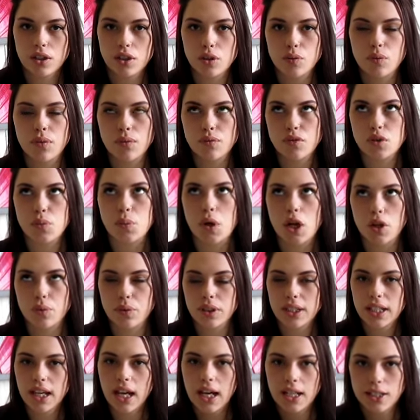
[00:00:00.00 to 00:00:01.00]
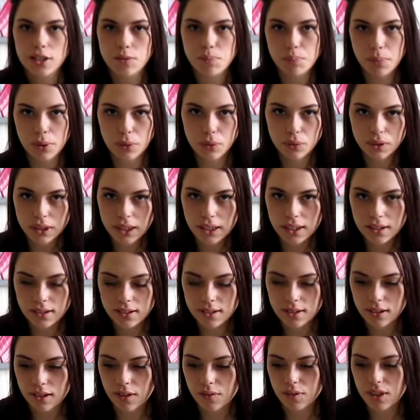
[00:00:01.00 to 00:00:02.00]
you have to work really hard to build it,
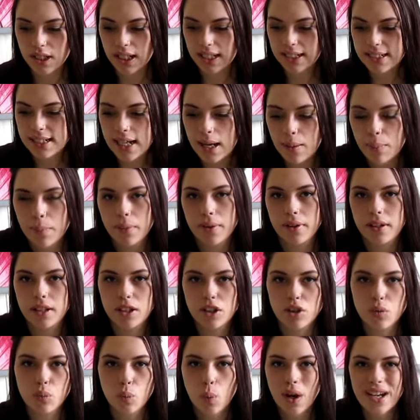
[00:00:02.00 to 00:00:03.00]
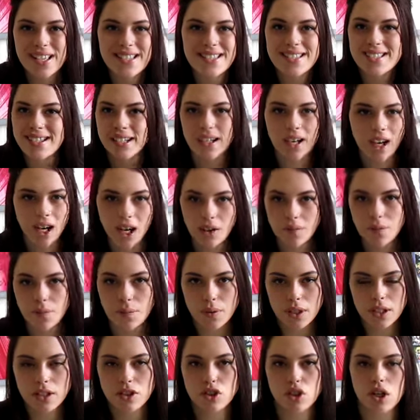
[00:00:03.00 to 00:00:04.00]
so you have to like tap it, and you're wasting half
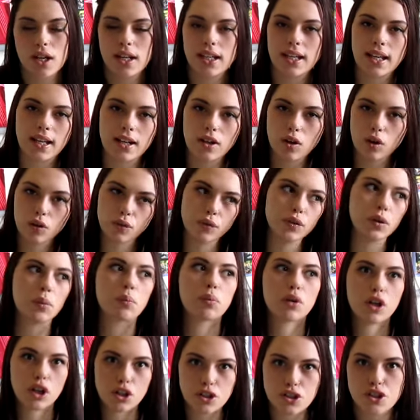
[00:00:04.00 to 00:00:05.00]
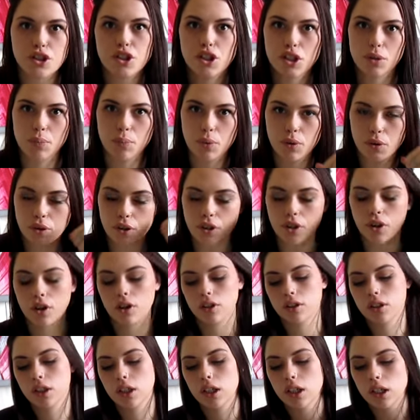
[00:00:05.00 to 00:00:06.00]
of it trying to get it off your brush so you can put it
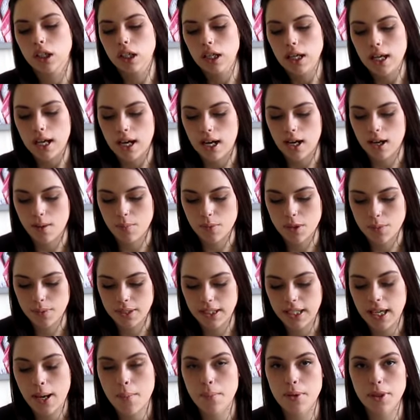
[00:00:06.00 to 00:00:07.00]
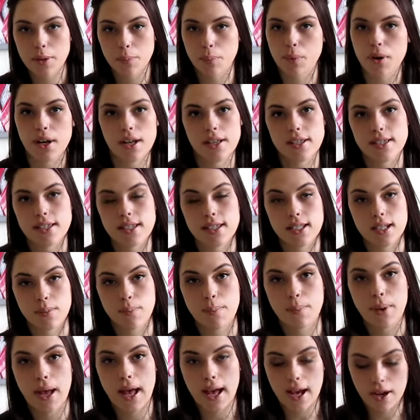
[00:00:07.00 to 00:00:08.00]
on. So when they came with the pressed
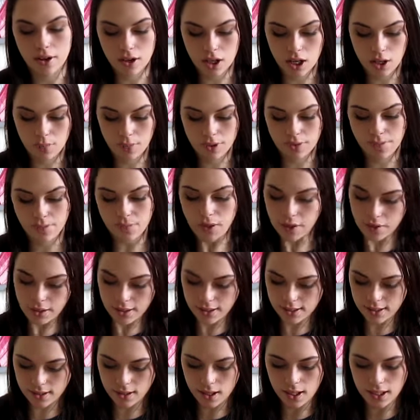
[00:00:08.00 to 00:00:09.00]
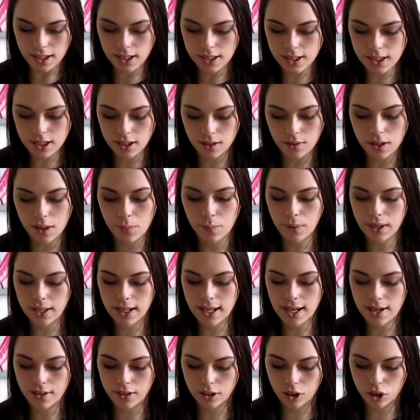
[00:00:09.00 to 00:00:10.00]
powder, I was very excited, so I went
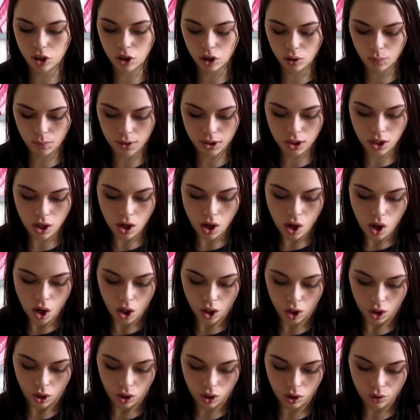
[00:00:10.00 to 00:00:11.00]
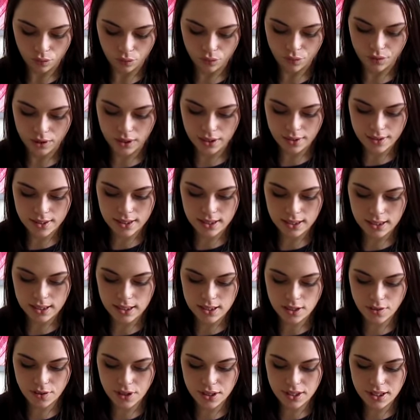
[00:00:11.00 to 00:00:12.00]
out and got one, obviously.
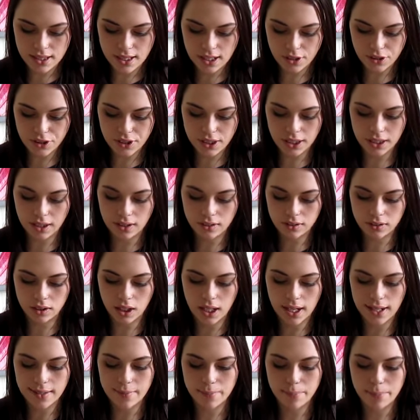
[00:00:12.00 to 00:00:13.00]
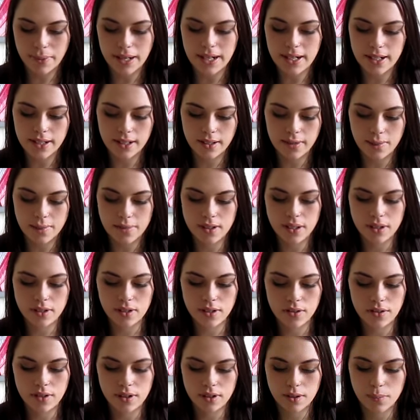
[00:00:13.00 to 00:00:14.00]
So this is actually light medium.
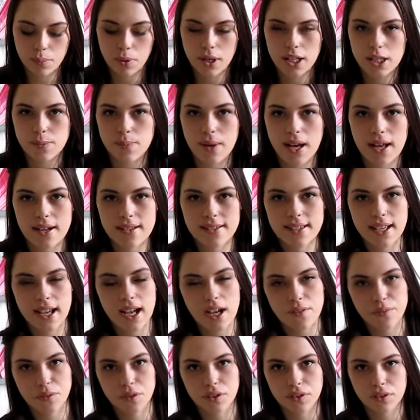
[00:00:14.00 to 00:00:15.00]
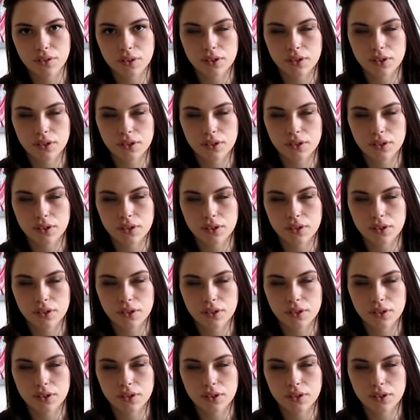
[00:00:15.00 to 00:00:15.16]
So the pressed powders, they have